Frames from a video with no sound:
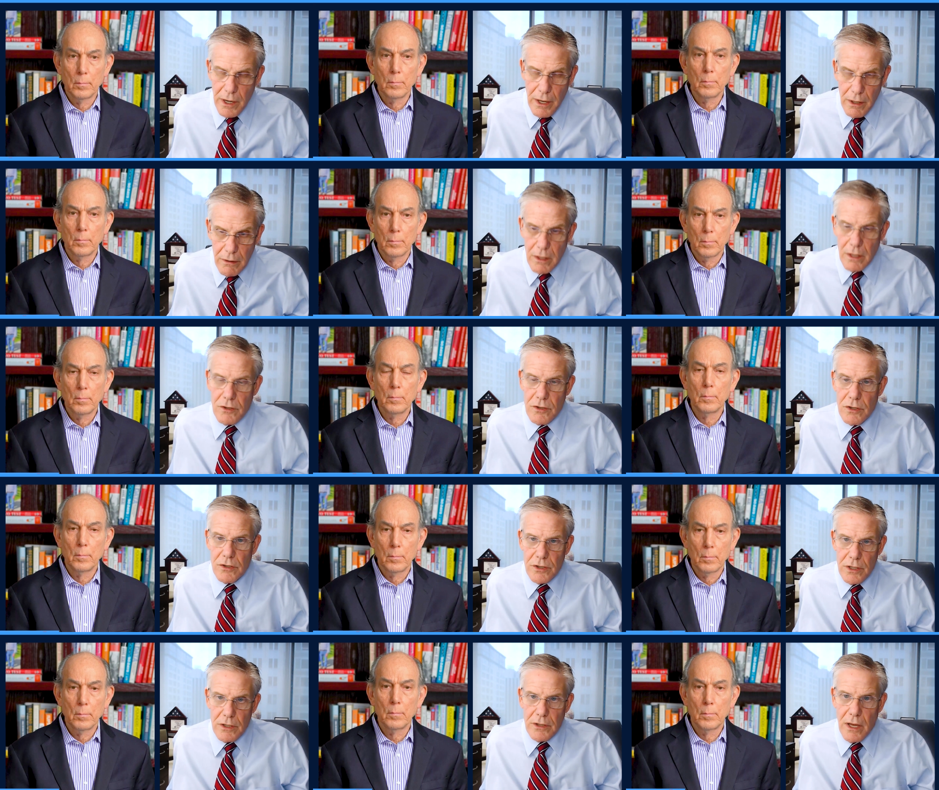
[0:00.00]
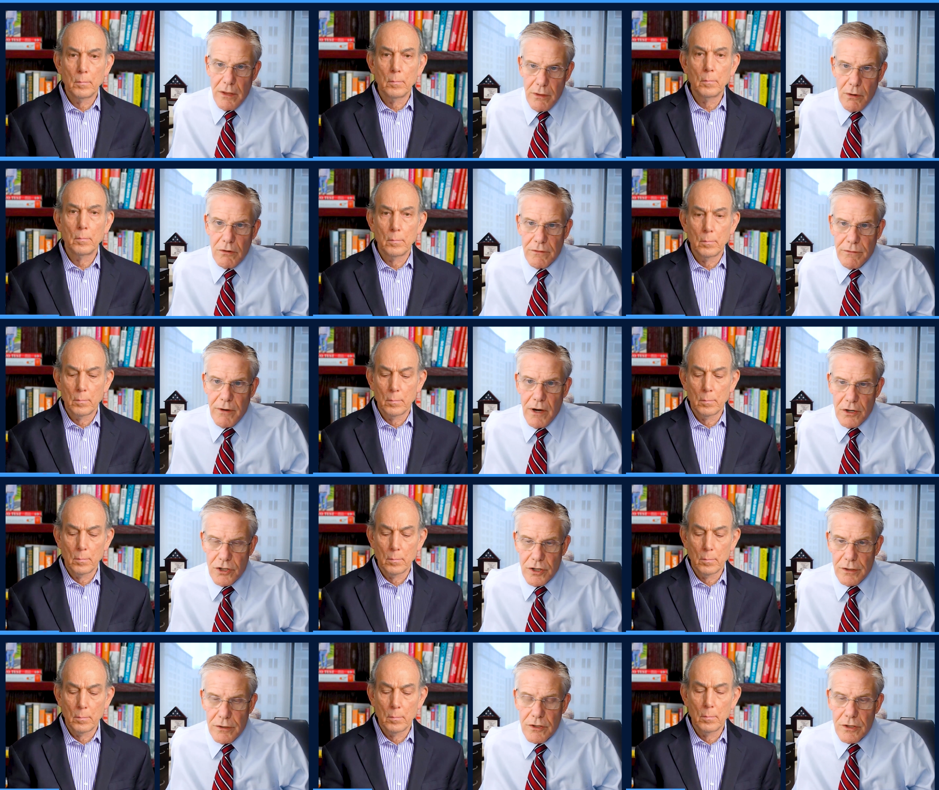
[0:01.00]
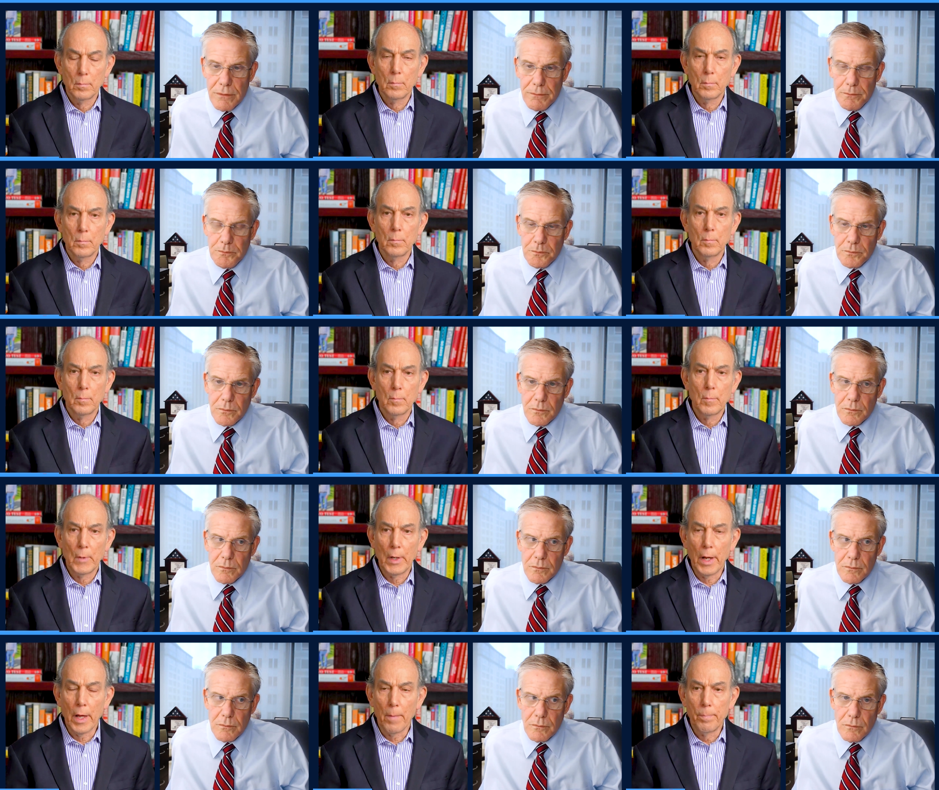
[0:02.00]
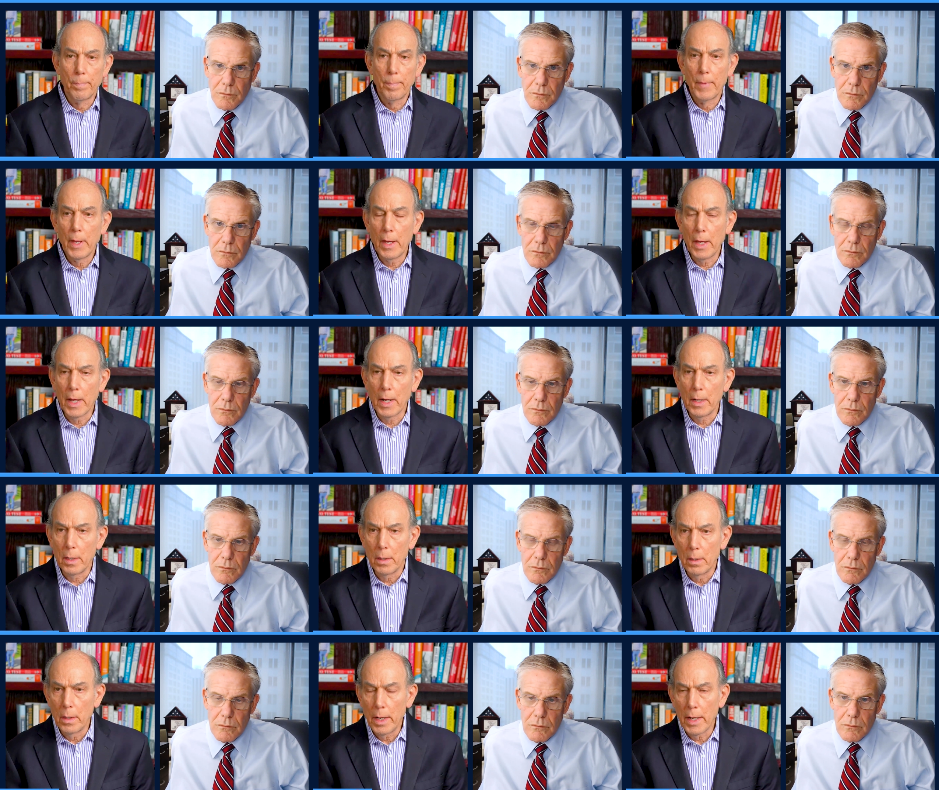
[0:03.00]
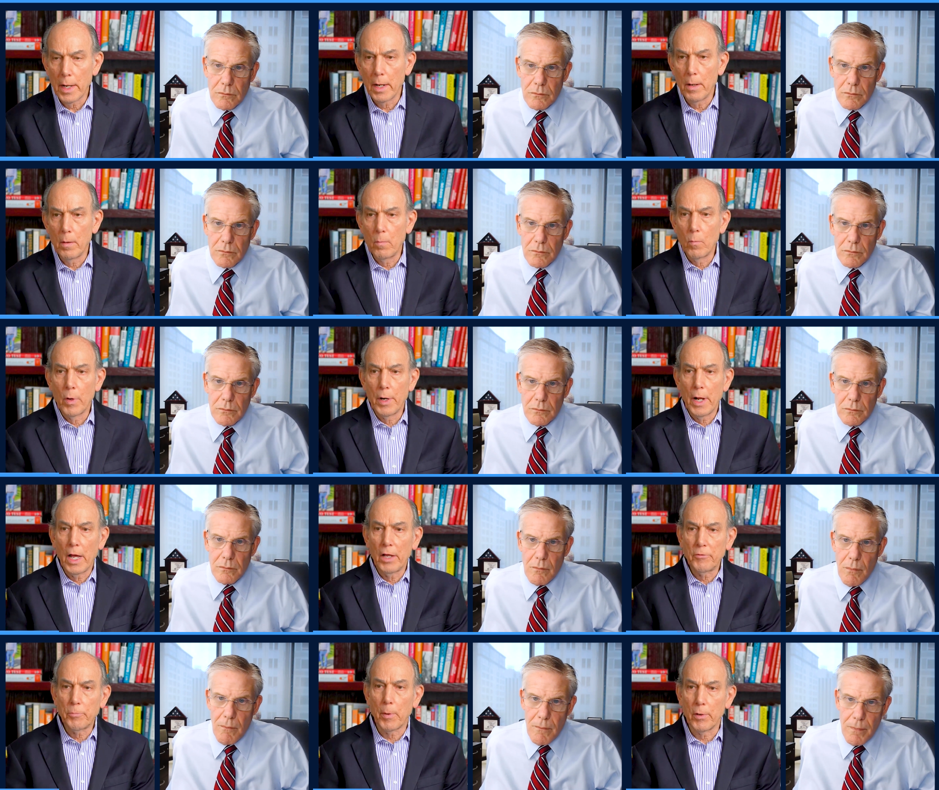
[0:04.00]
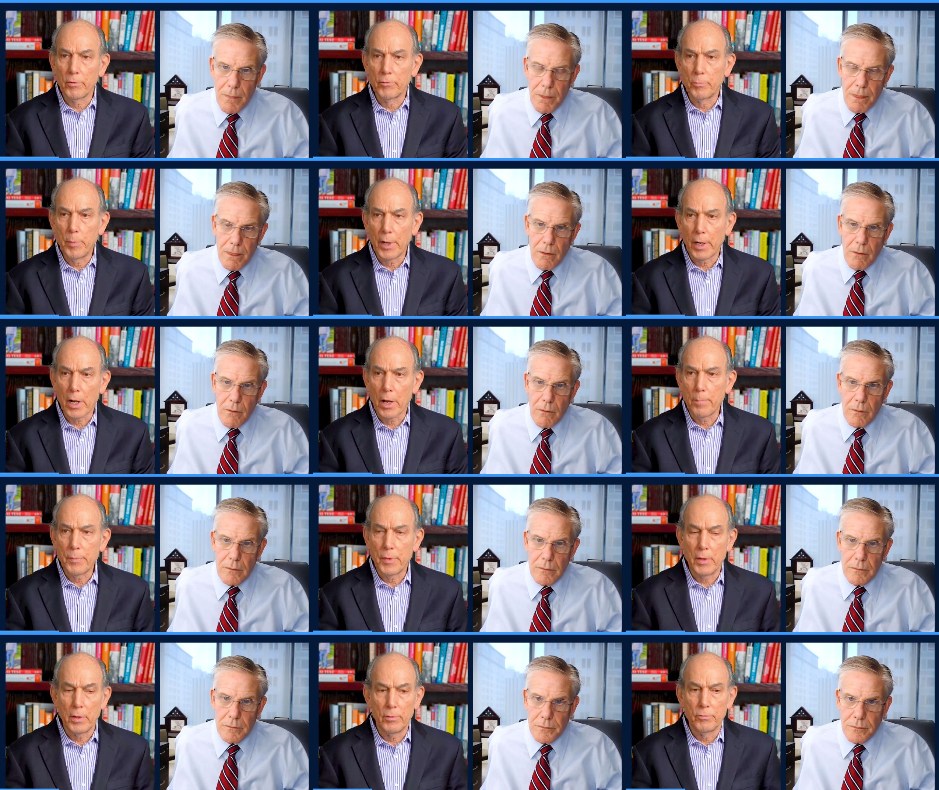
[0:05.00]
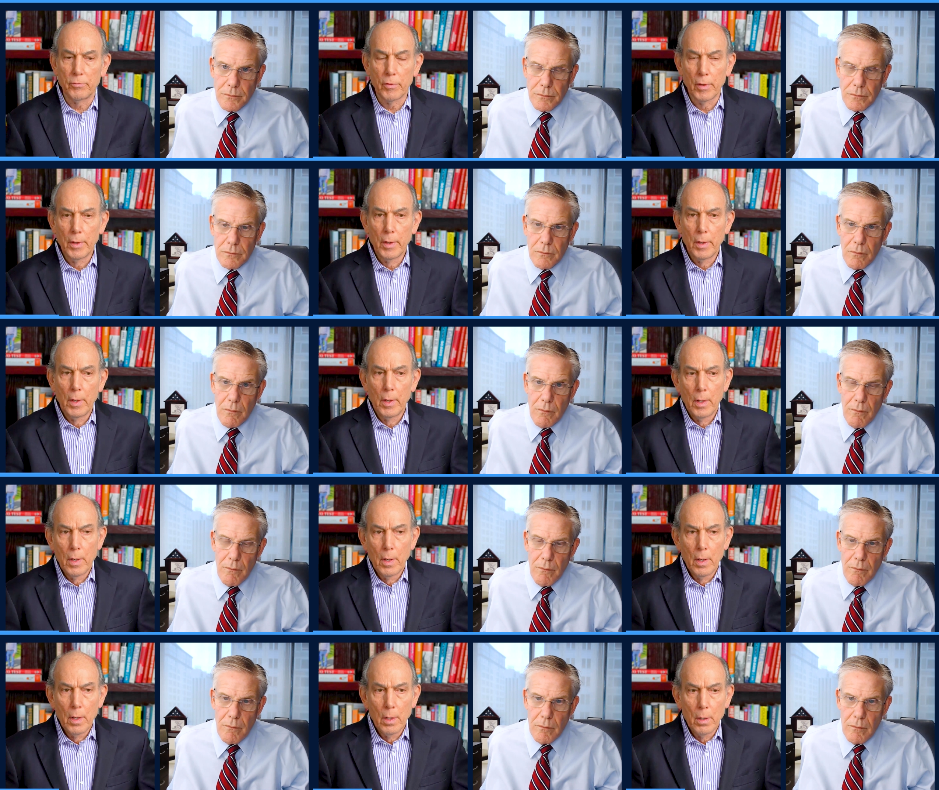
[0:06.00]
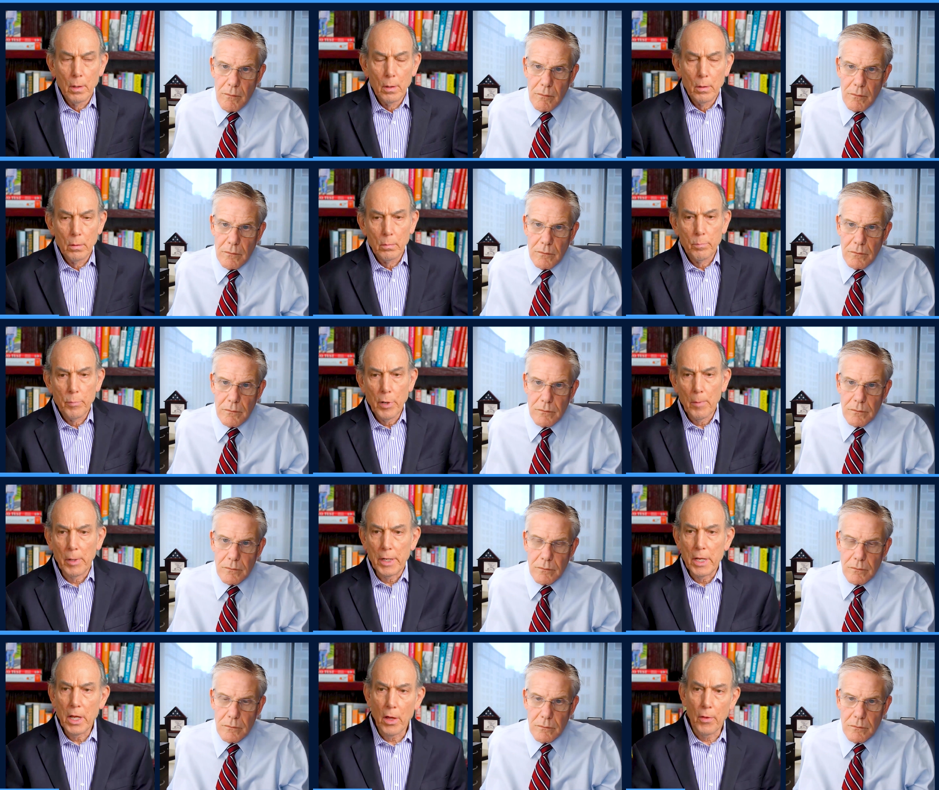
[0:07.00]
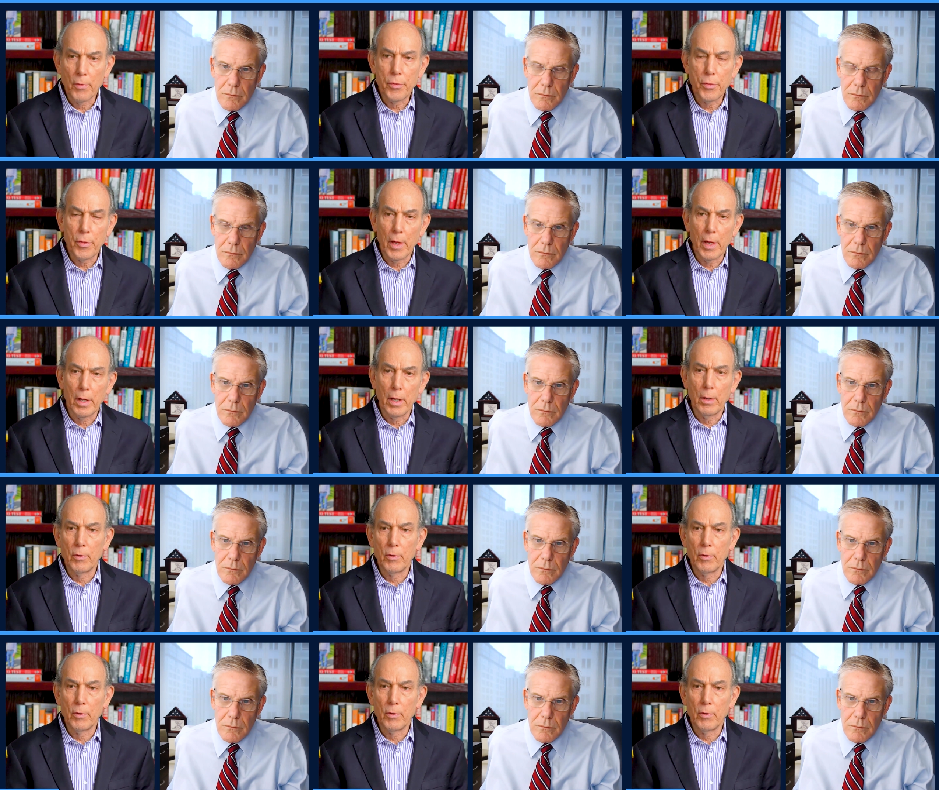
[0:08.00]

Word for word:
Speaker 1: health agencies and those functions.
Speaker 2: Yeah, And, and when hospitals pick up these public health uh,